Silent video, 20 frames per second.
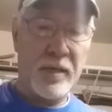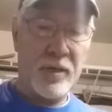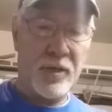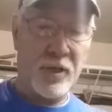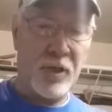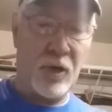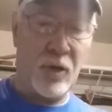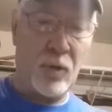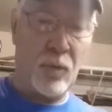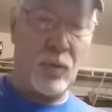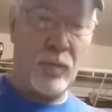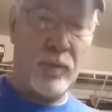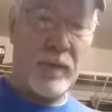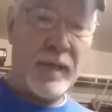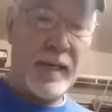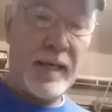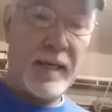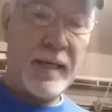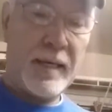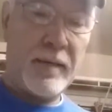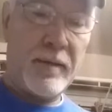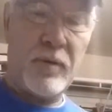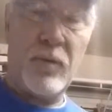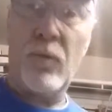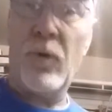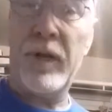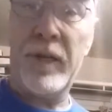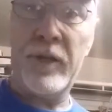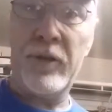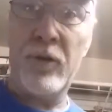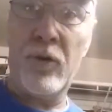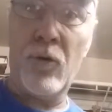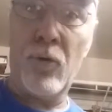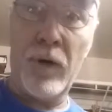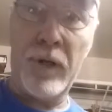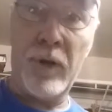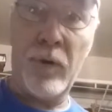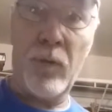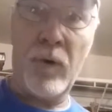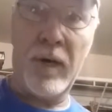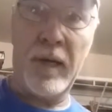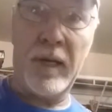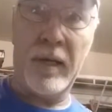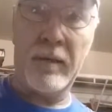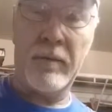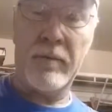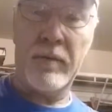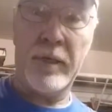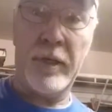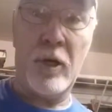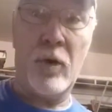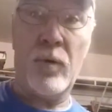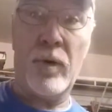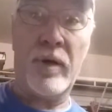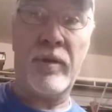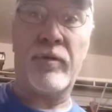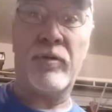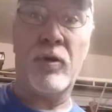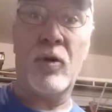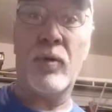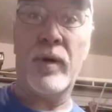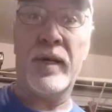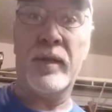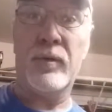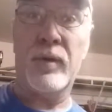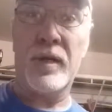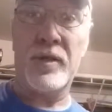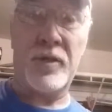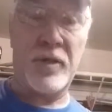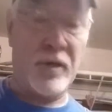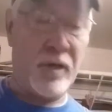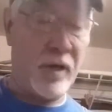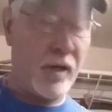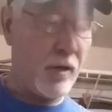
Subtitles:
So what do you do when you don't want to throw away the rest of the